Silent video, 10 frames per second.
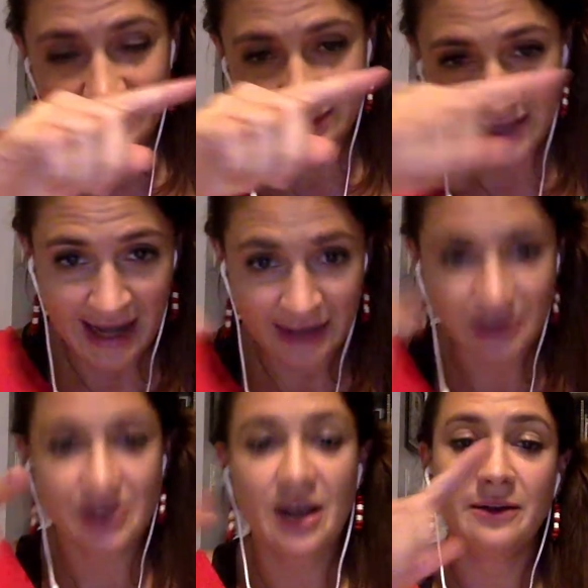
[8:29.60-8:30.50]

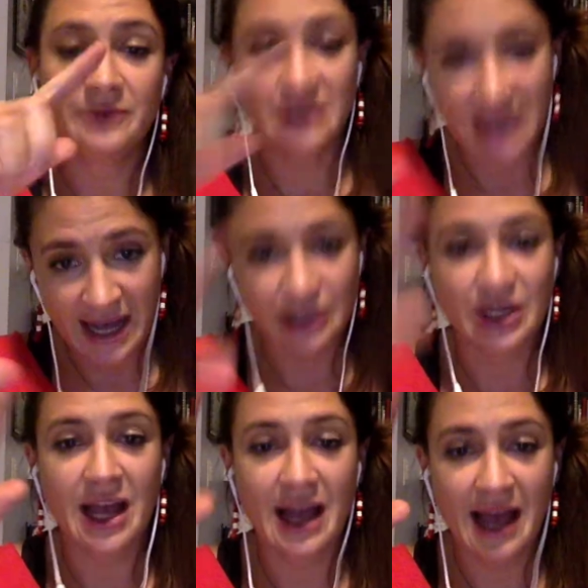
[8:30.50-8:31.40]
dash of dash
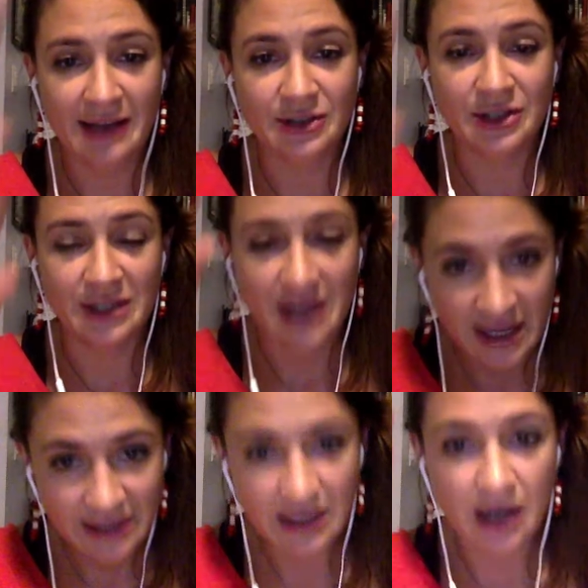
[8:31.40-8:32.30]

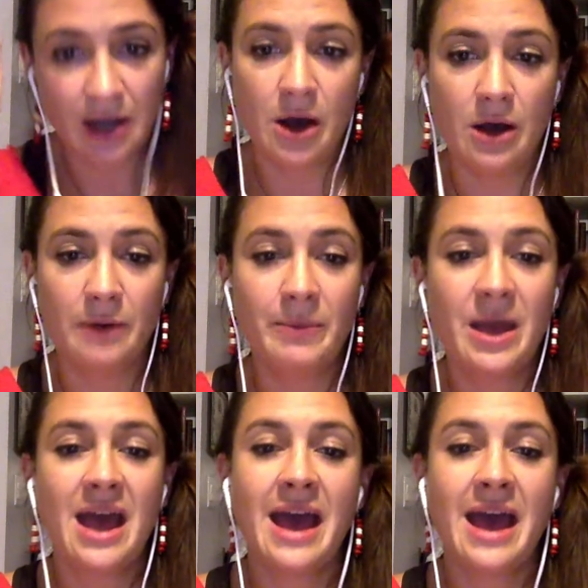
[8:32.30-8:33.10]
action.com.